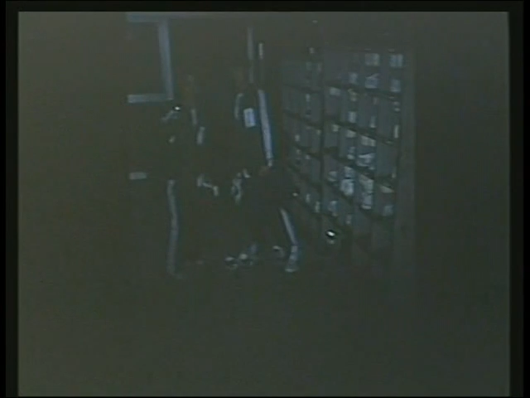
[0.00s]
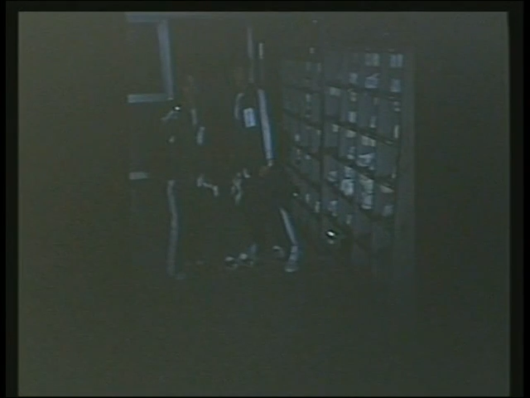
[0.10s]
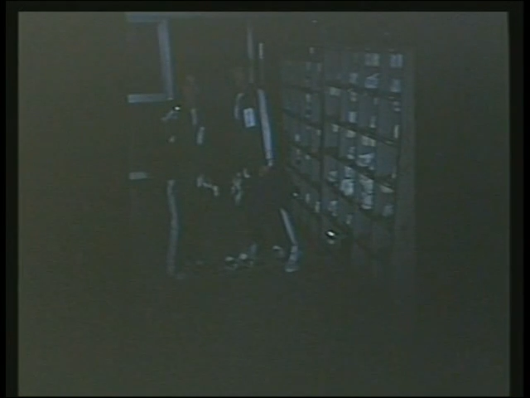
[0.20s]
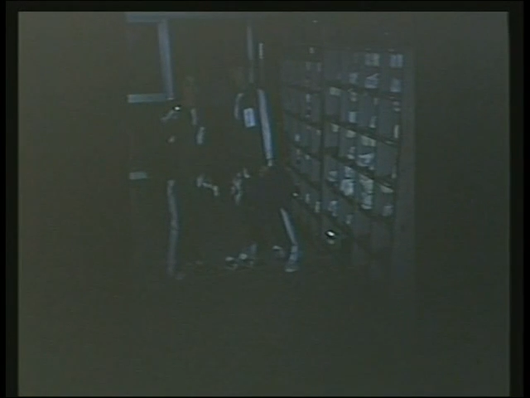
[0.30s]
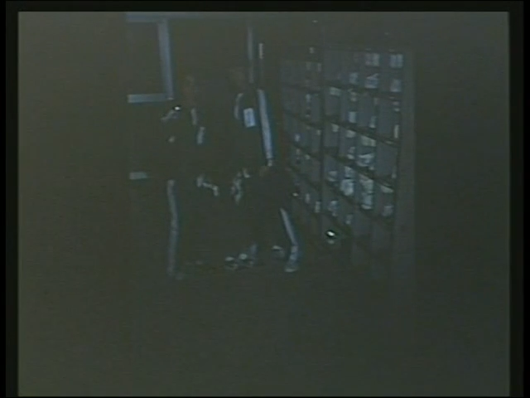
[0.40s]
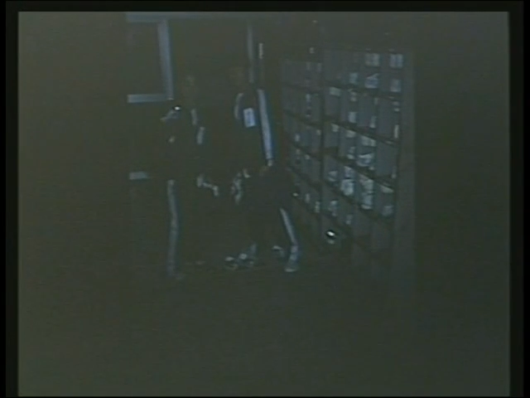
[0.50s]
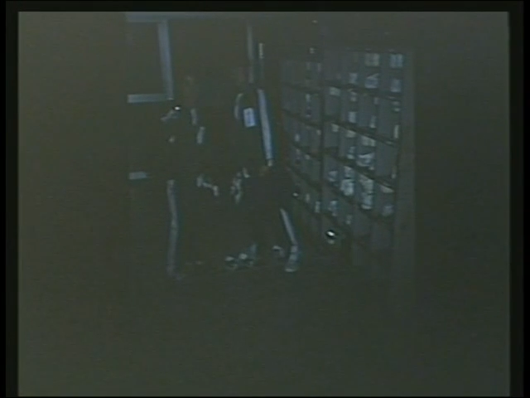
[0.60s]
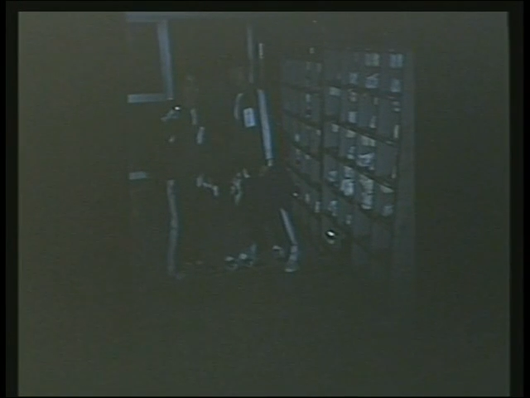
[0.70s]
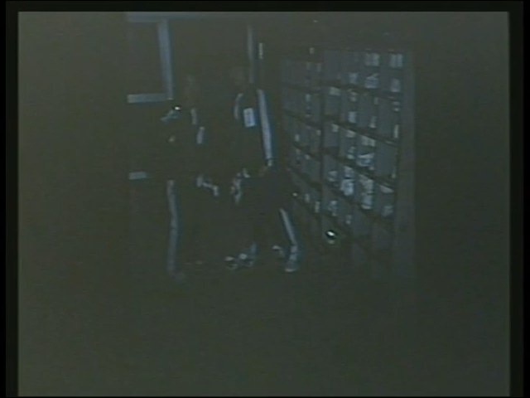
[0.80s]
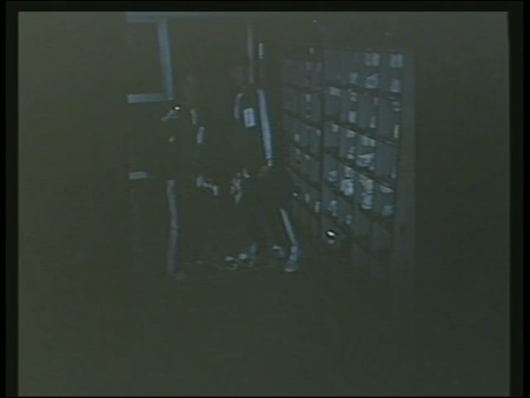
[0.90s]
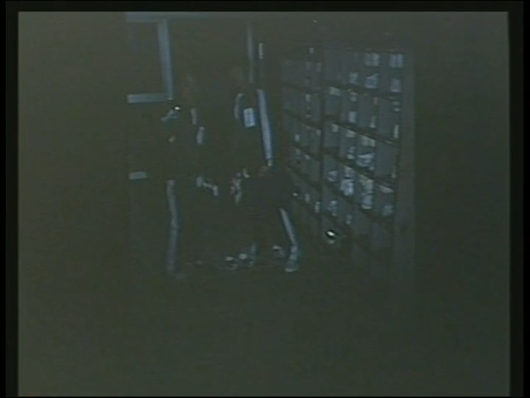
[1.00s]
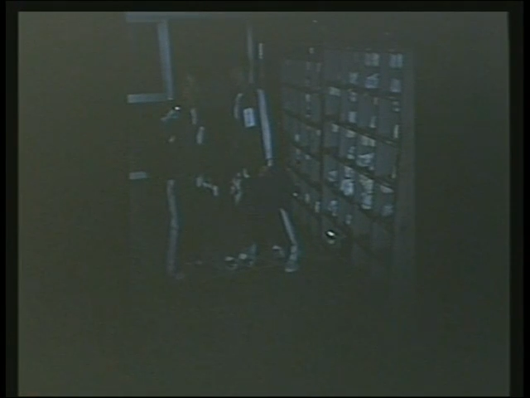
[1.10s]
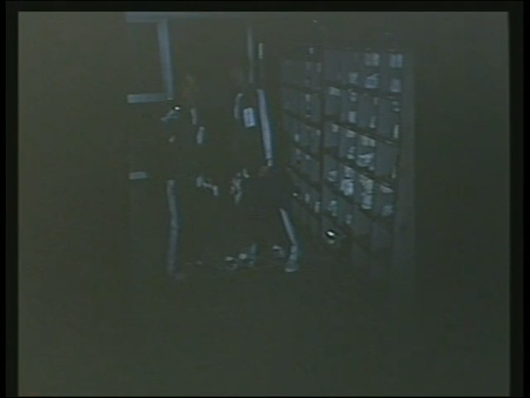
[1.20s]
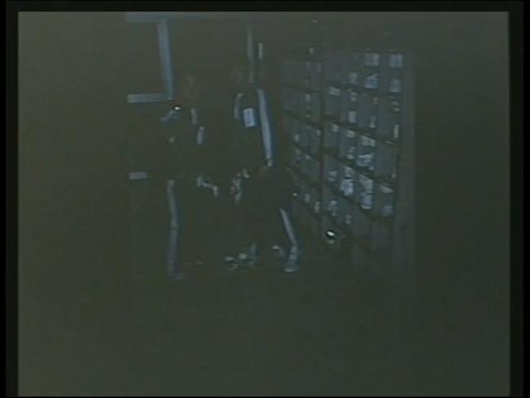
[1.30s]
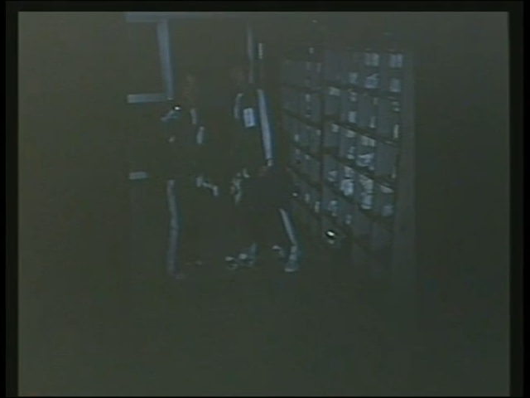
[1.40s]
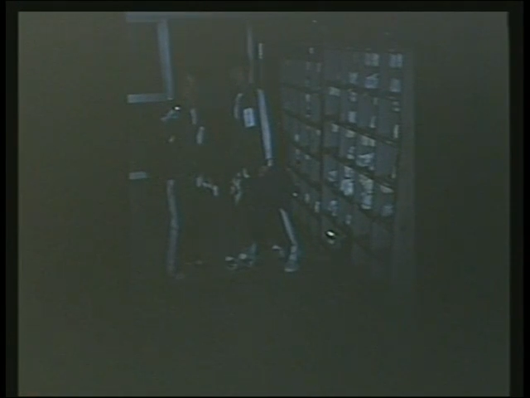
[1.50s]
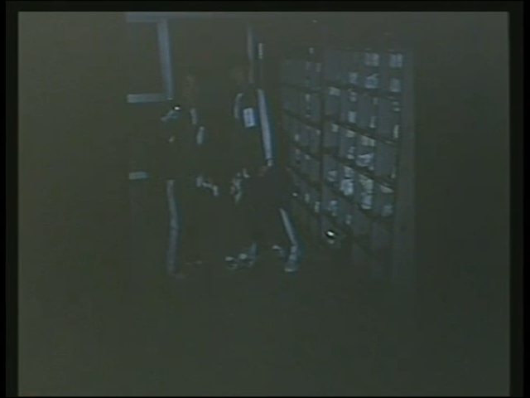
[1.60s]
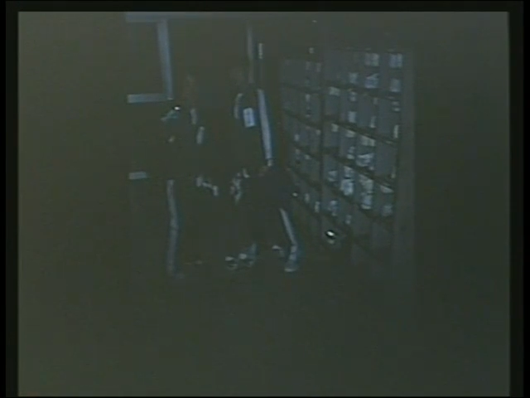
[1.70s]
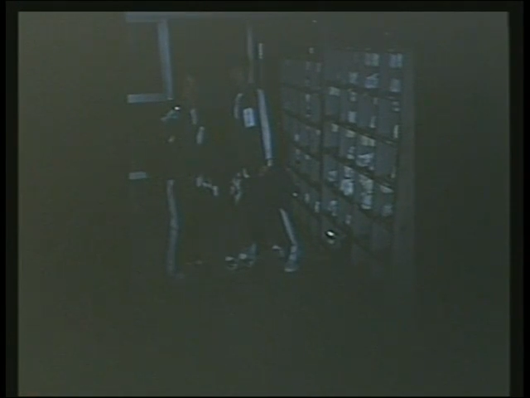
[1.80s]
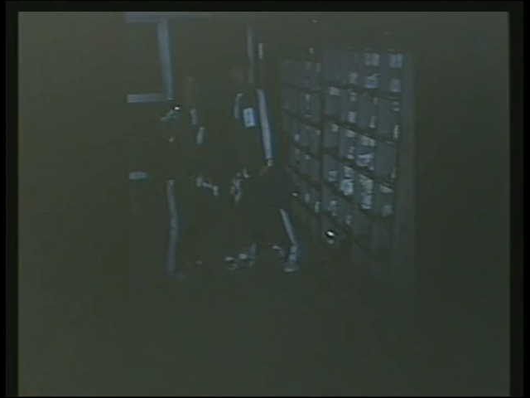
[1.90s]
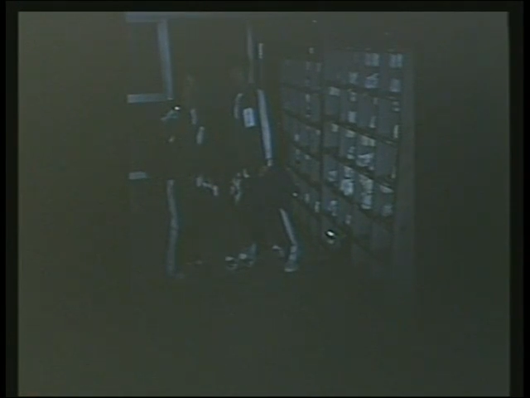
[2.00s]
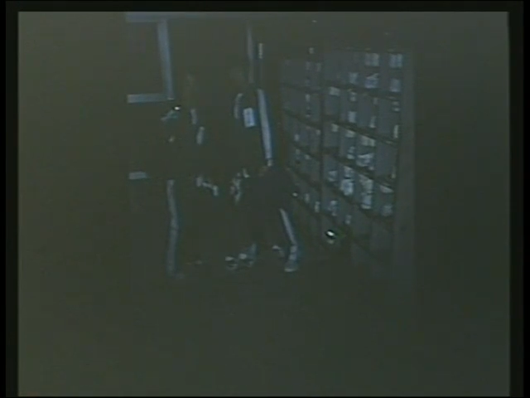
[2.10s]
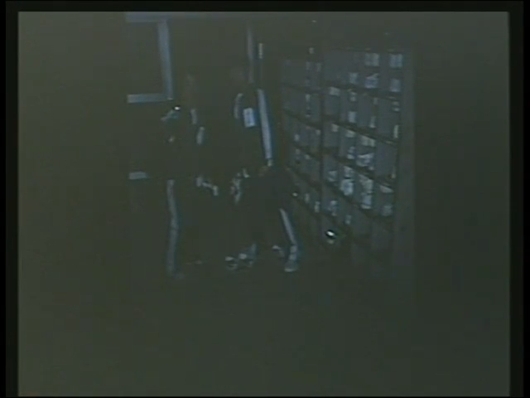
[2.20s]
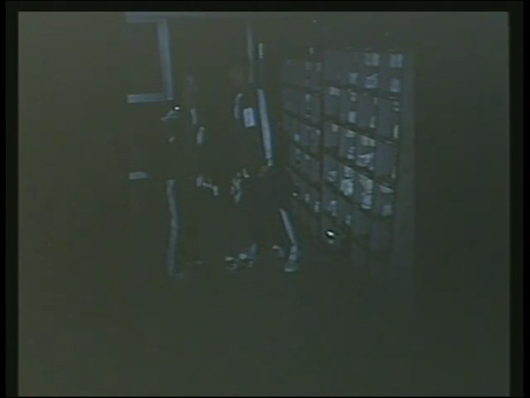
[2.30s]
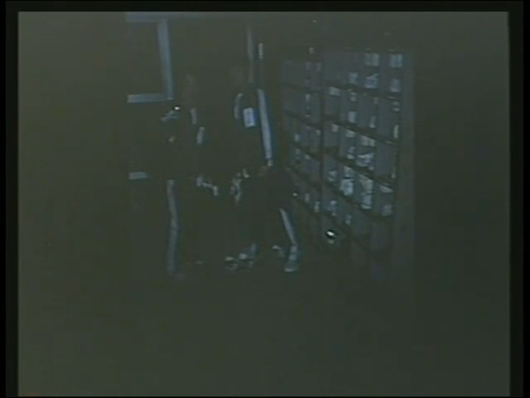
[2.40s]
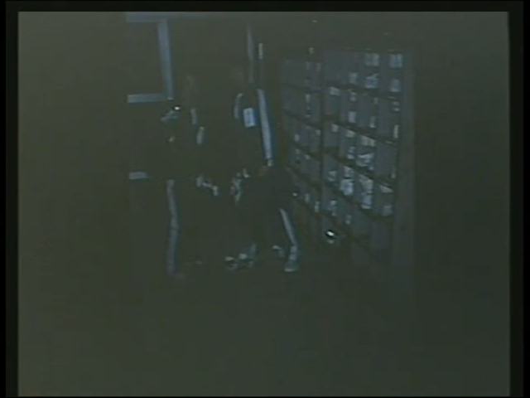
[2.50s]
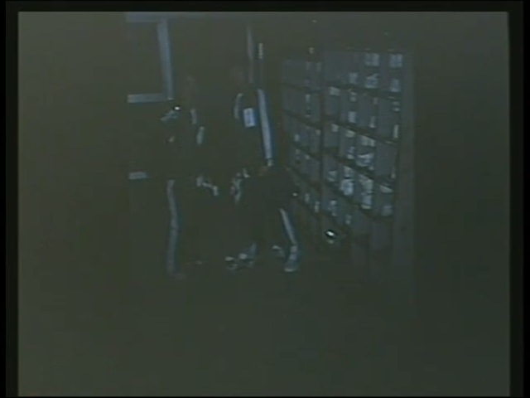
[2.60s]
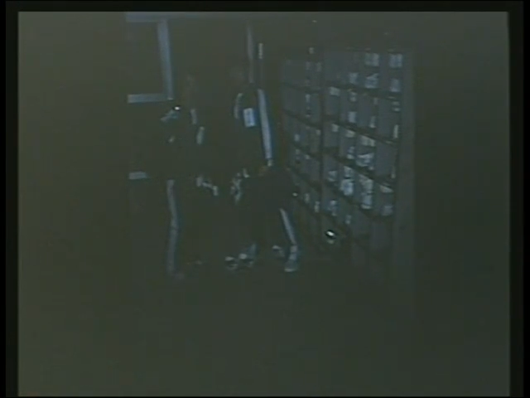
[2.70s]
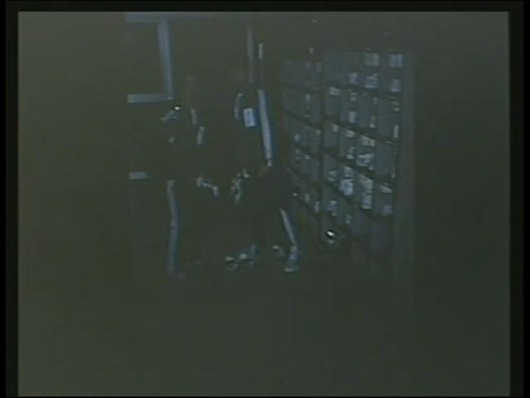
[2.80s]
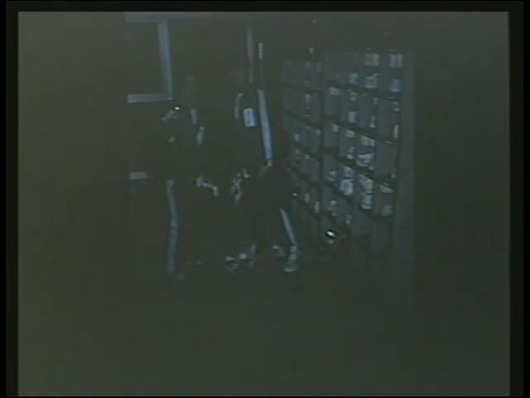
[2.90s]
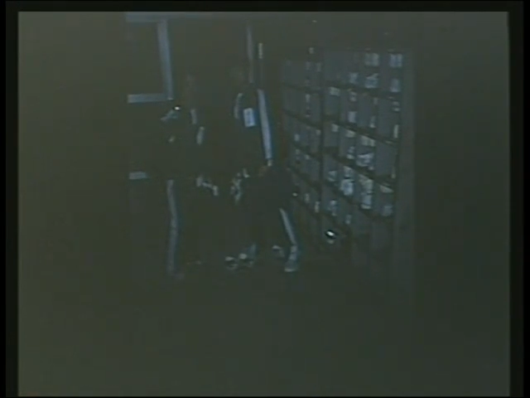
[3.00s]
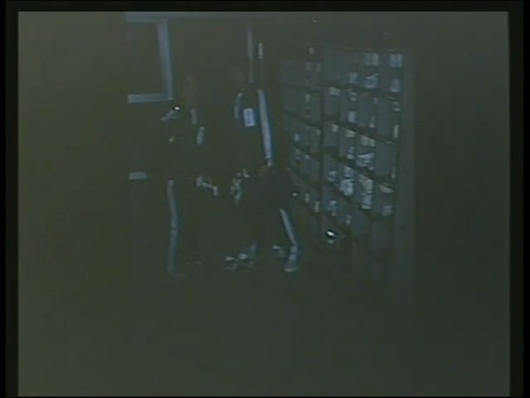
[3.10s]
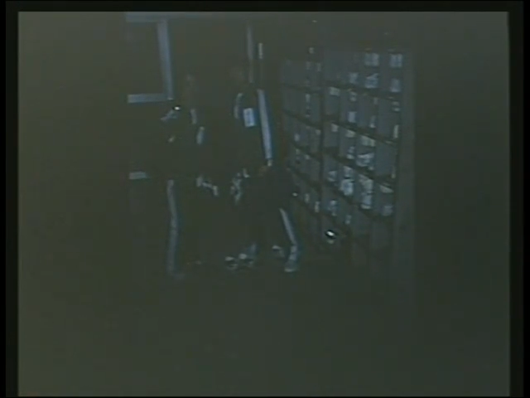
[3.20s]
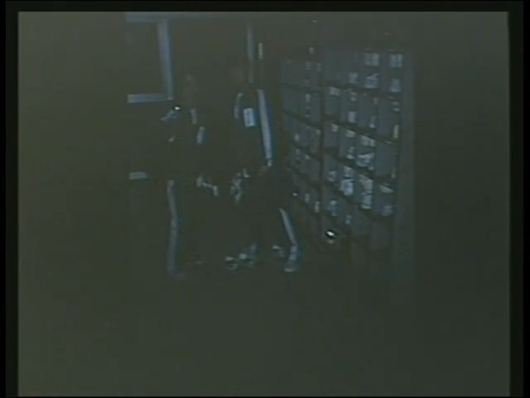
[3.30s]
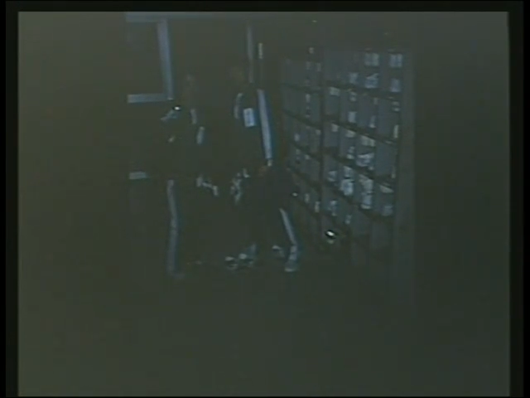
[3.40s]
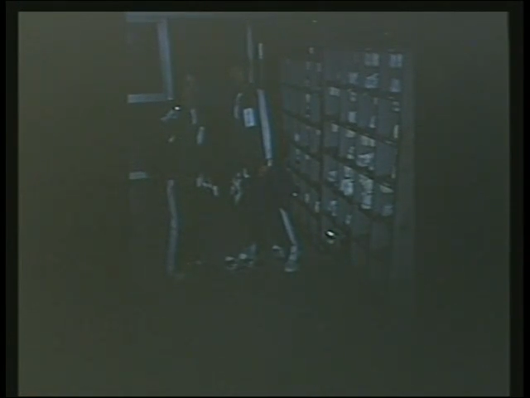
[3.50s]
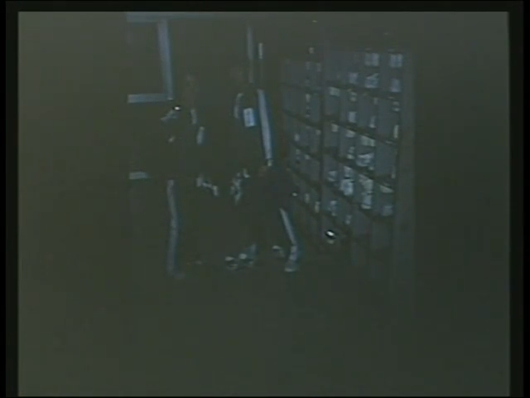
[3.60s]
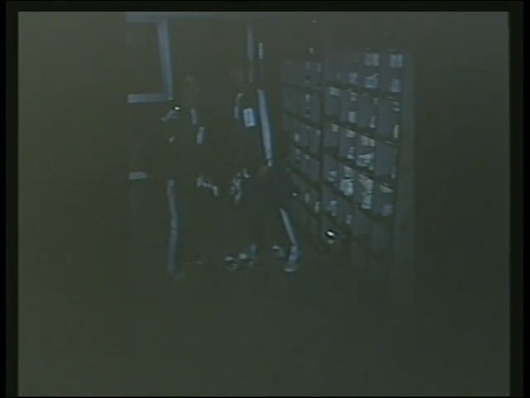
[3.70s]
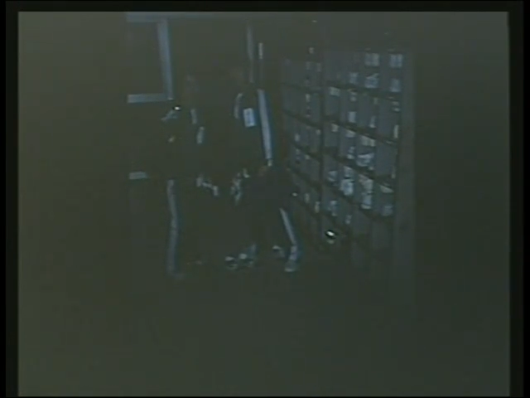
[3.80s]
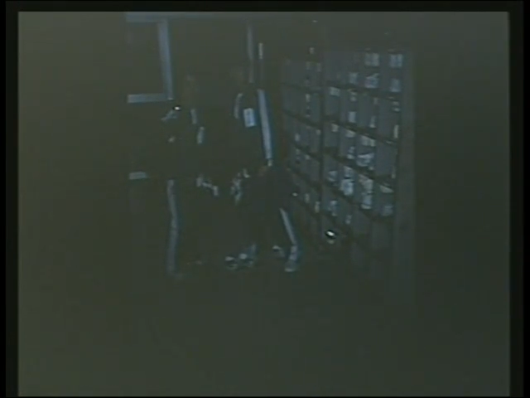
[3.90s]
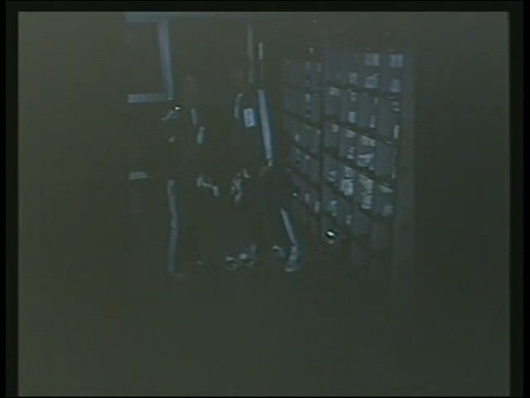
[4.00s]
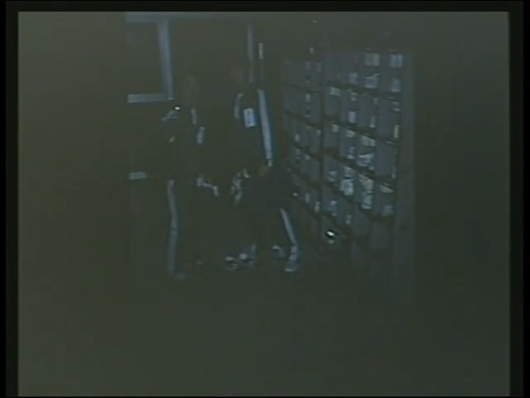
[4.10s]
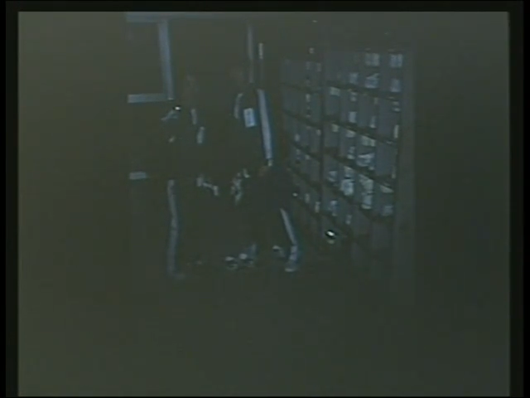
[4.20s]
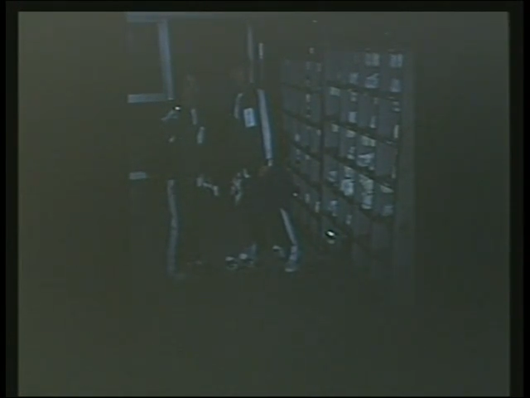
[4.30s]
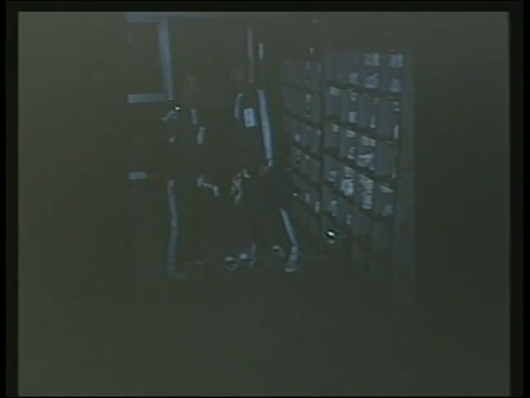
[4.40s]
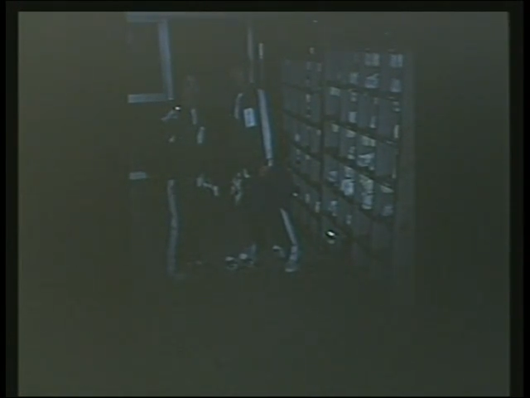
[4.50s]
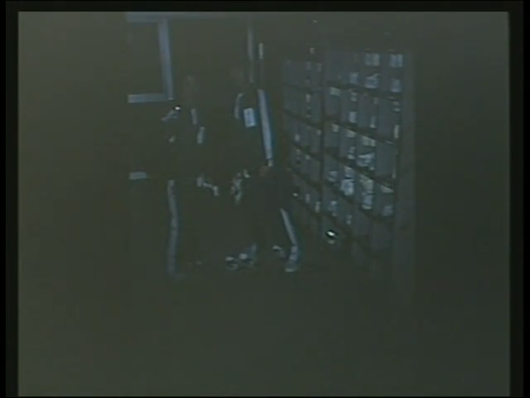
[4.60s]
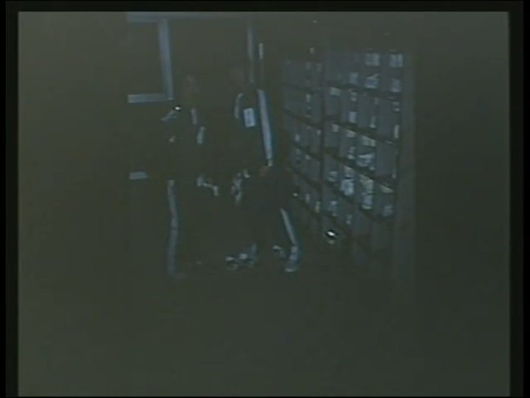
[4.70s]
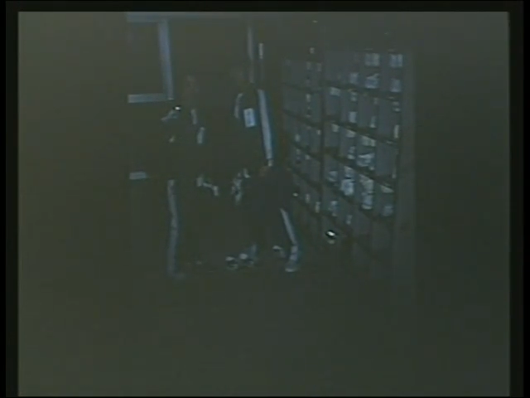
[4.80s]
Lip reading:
(no speaker visible)